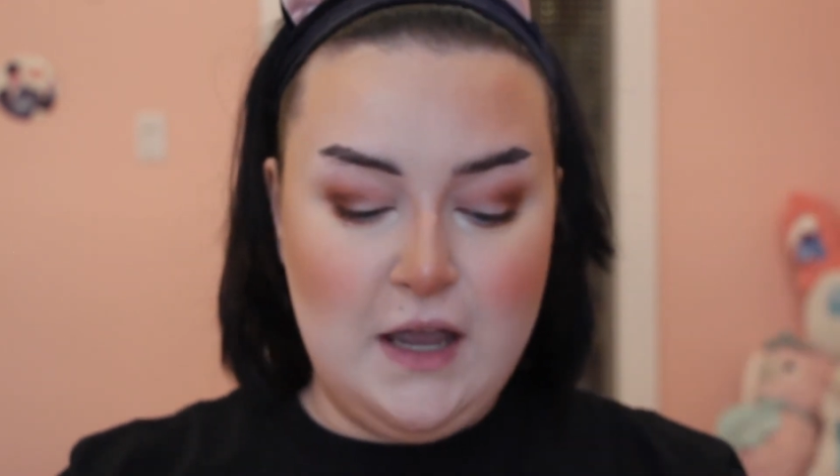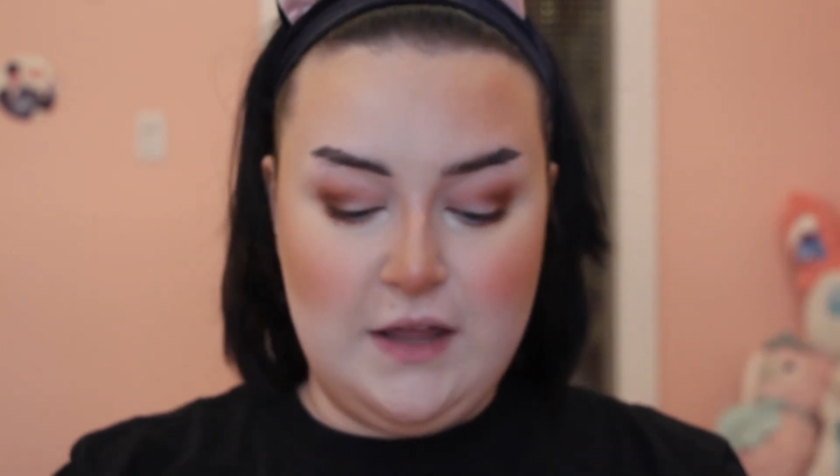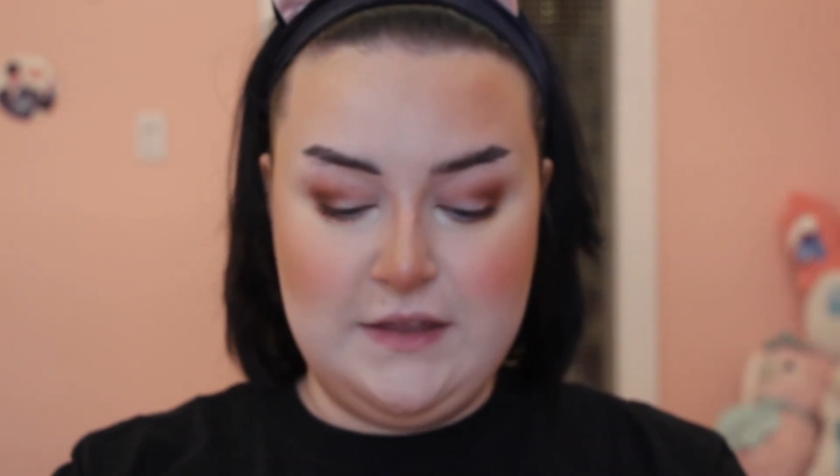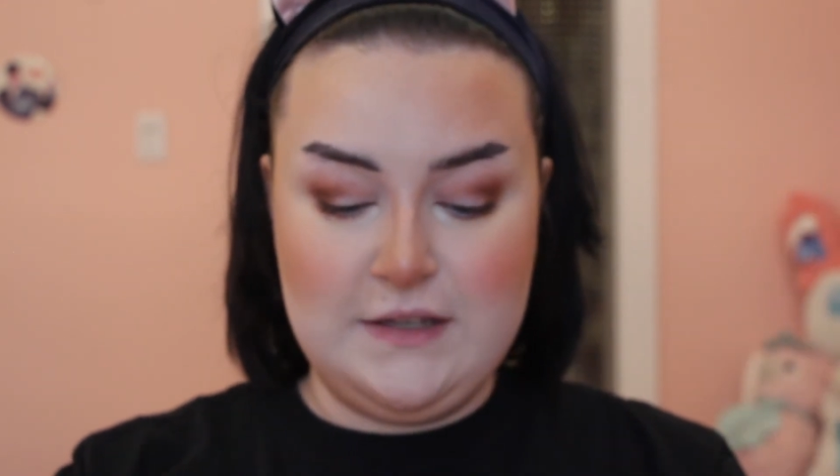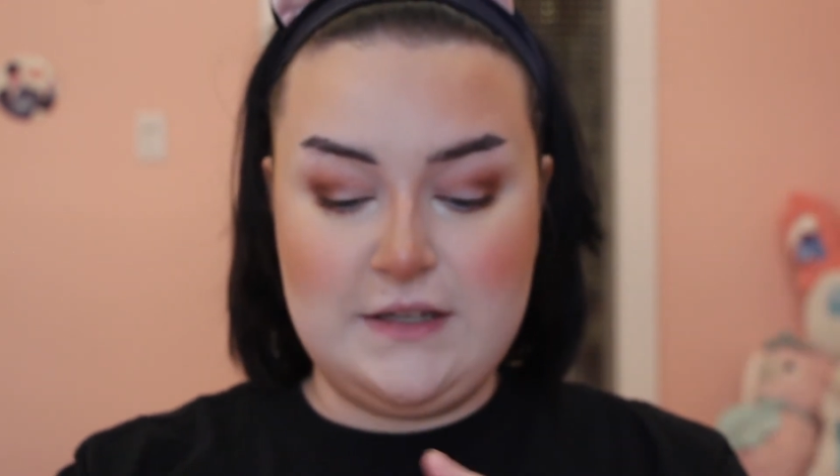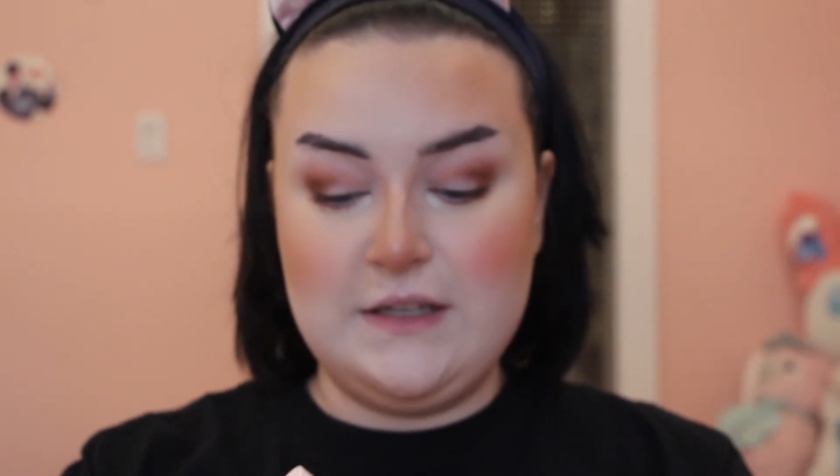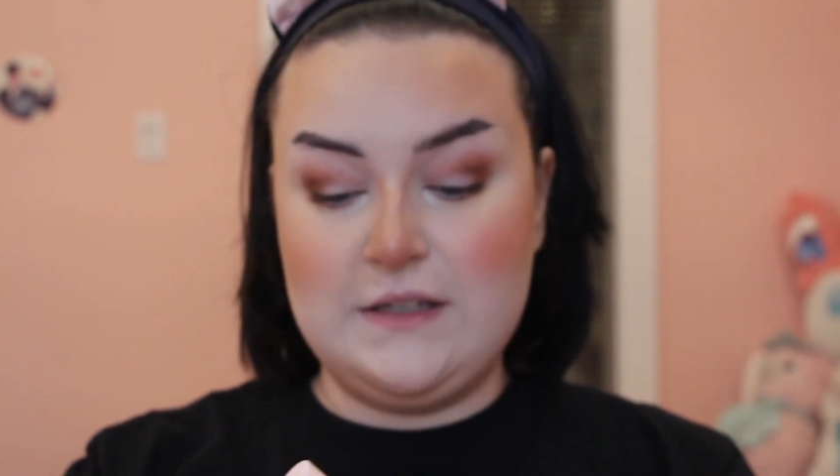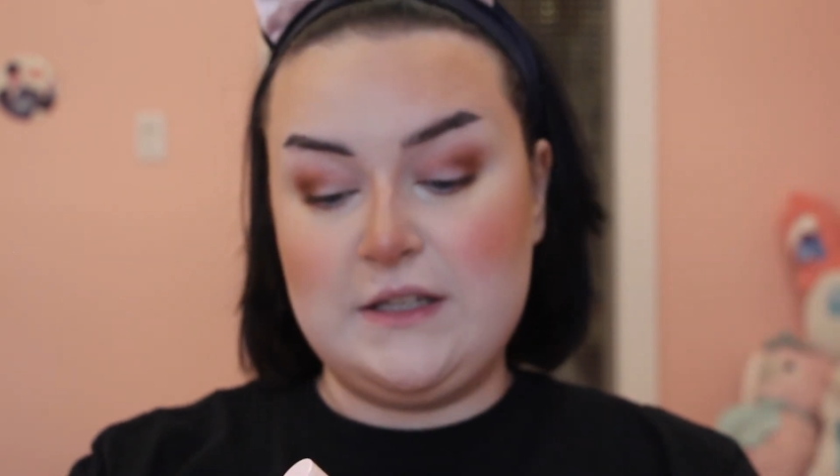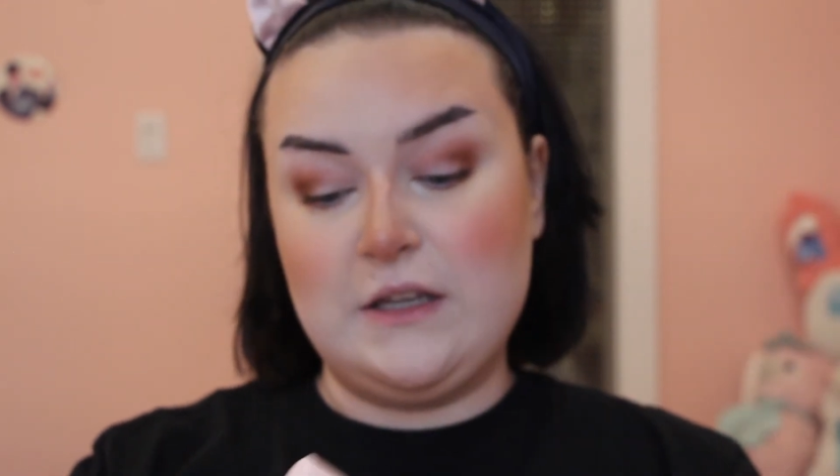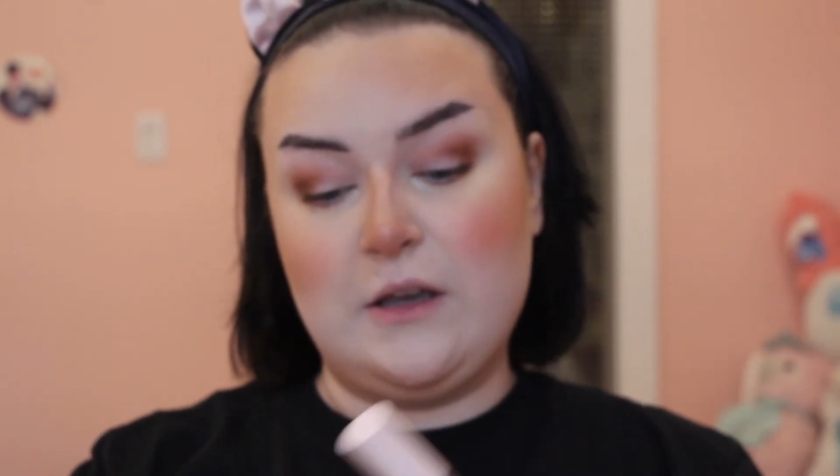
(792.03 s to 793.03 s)
This
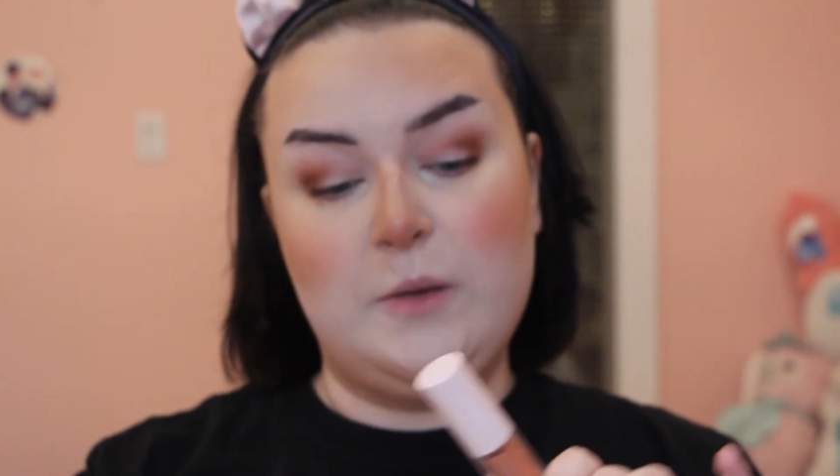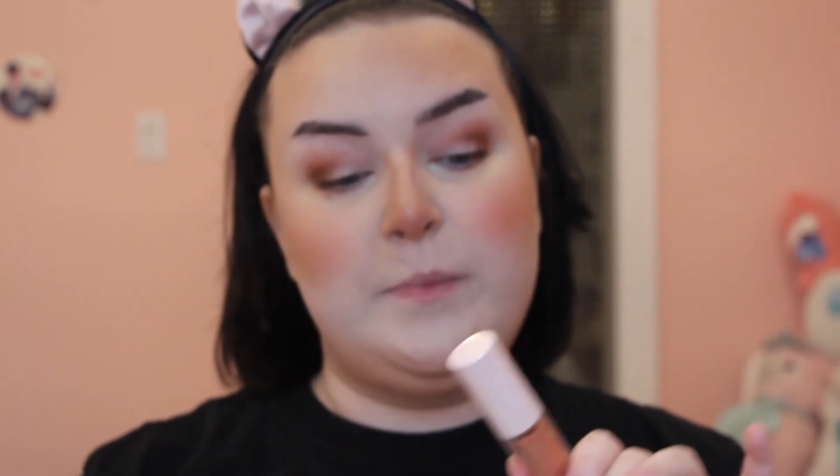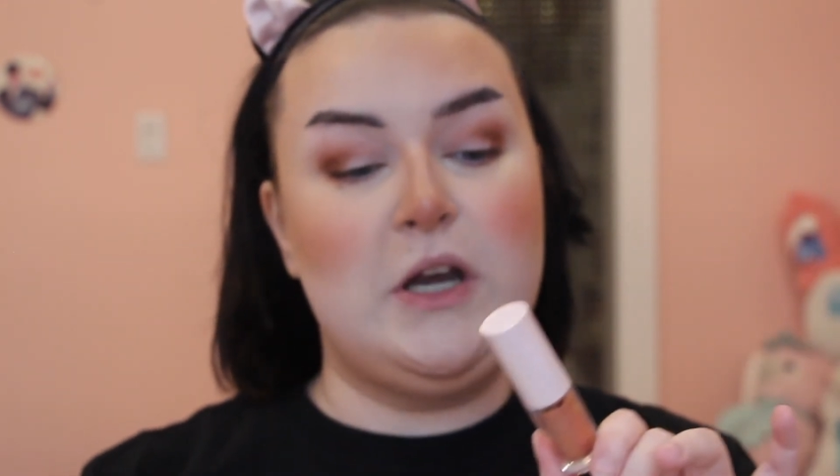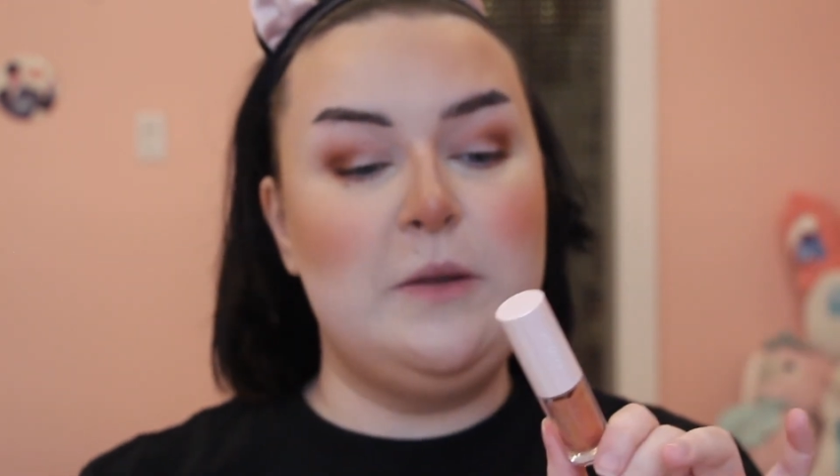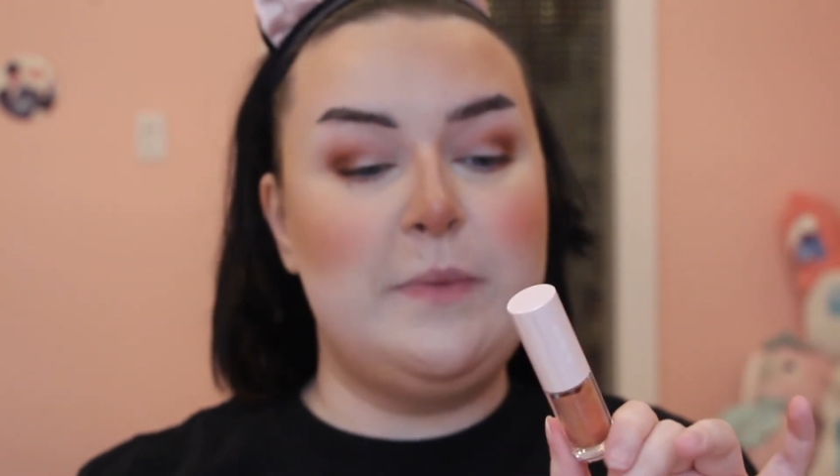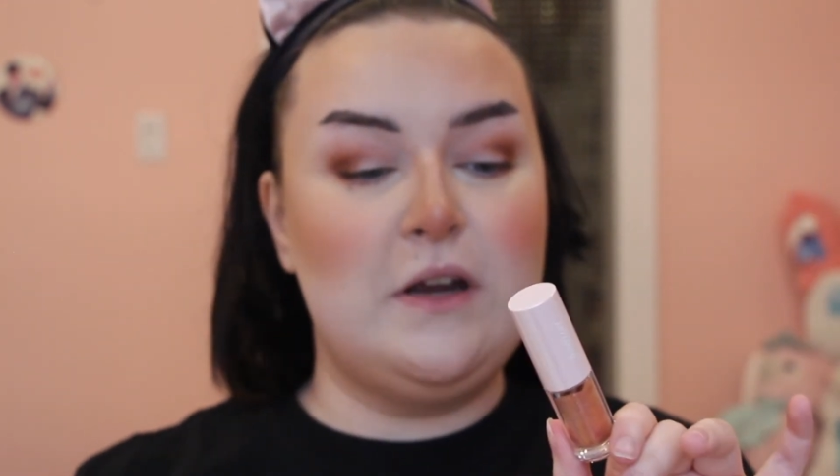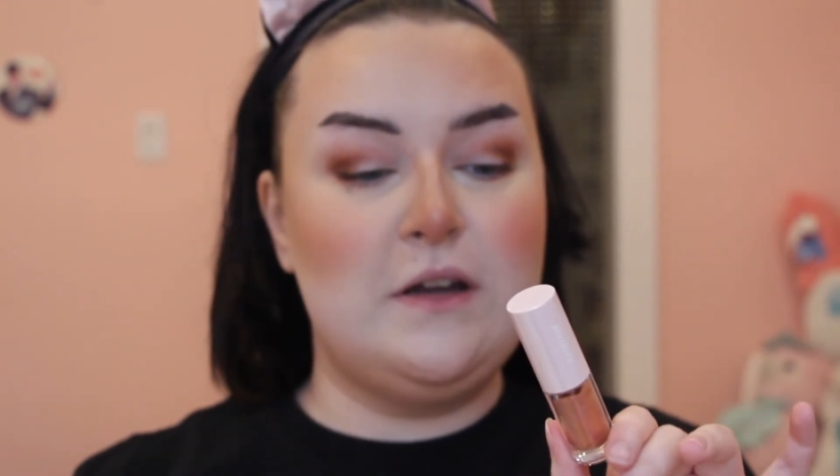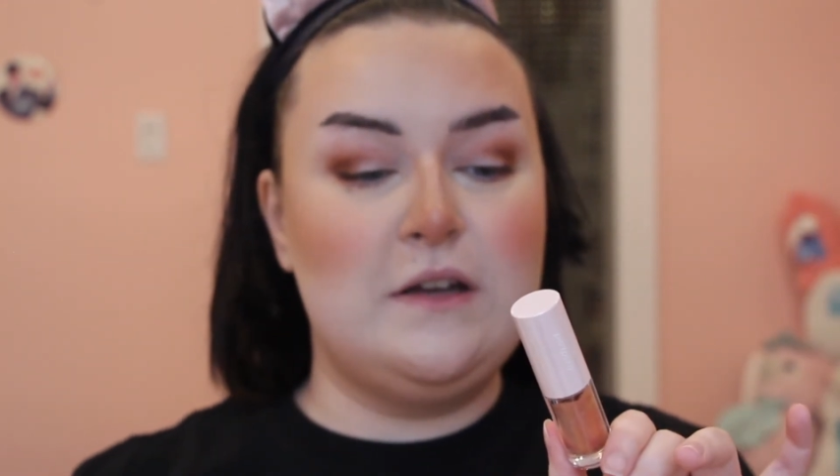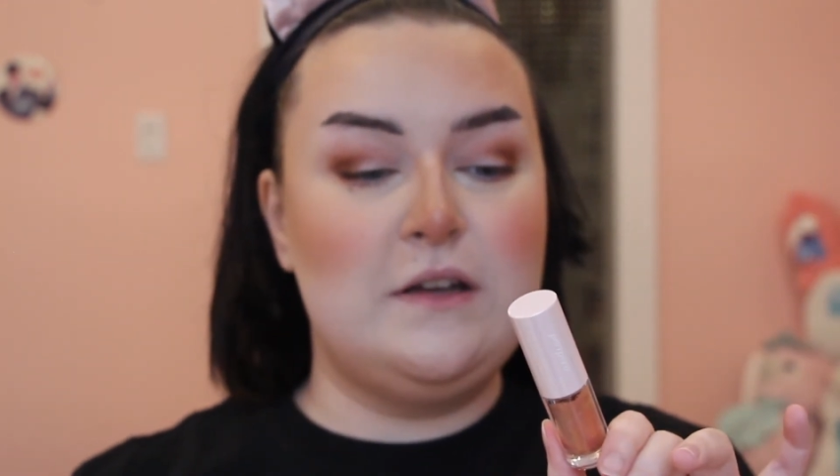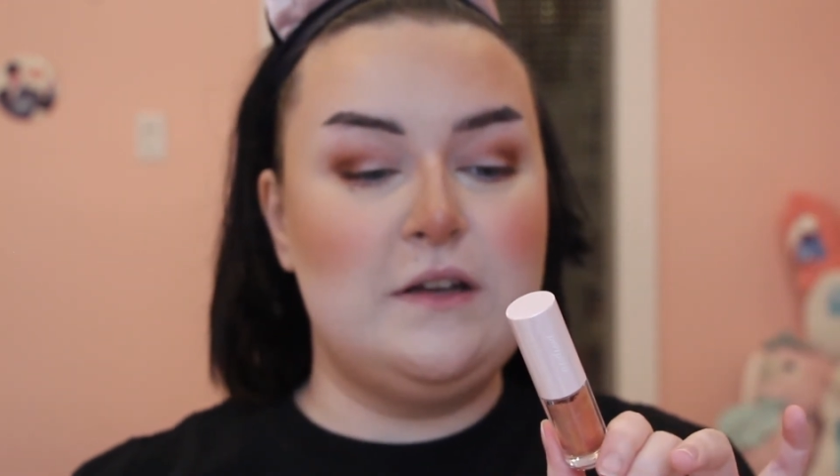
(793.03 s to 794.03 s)
is the
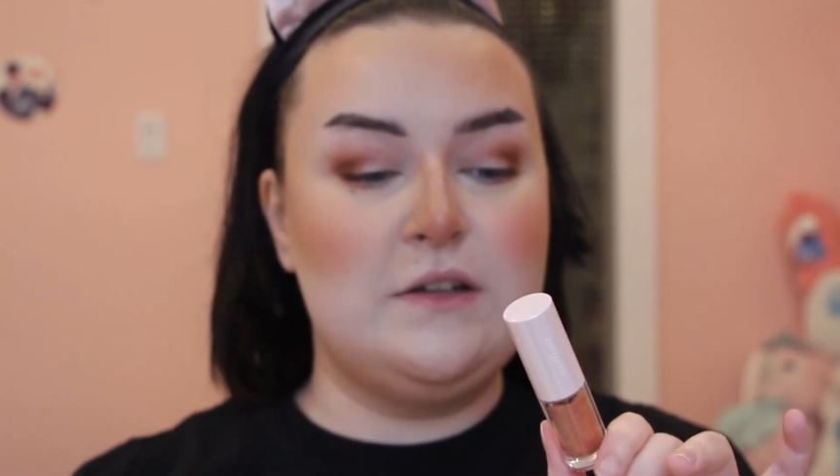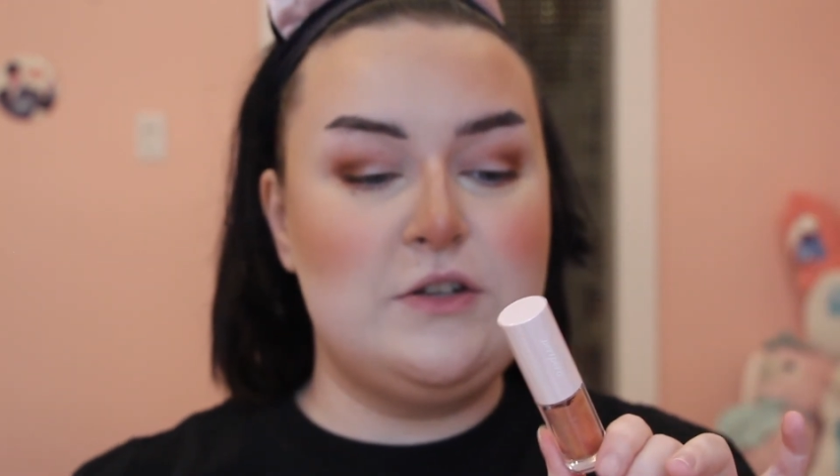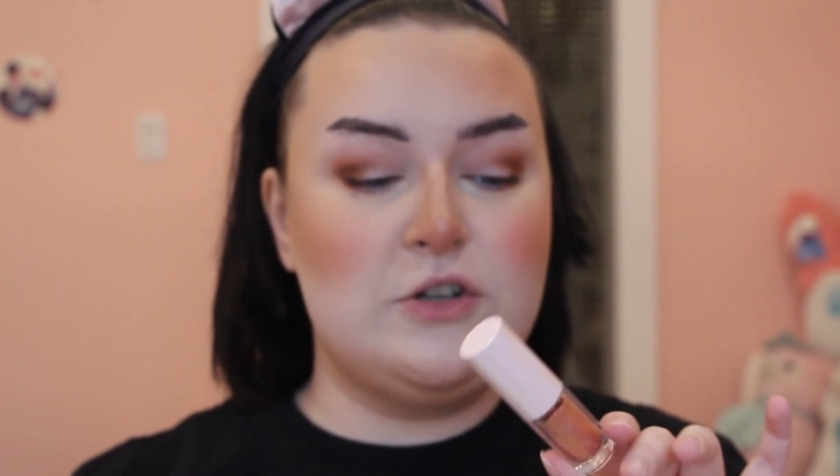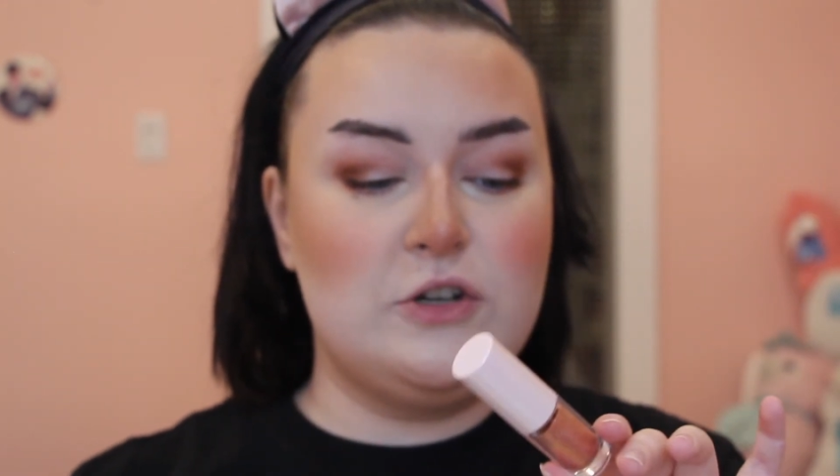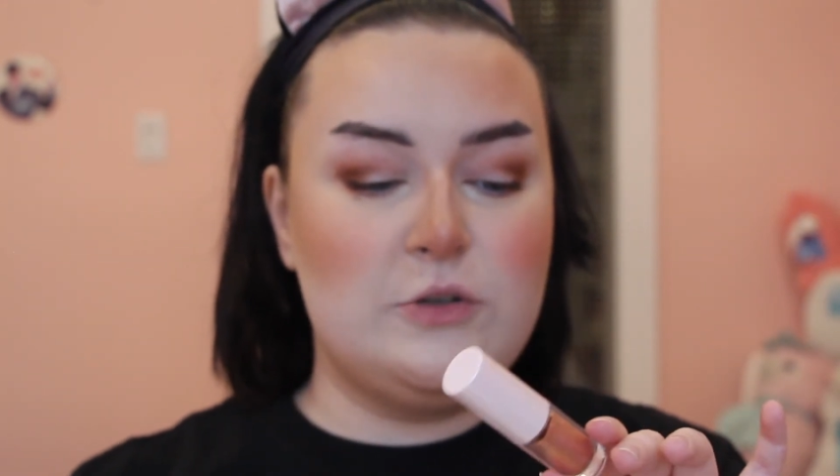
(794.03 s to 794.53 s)
Peripera Sugar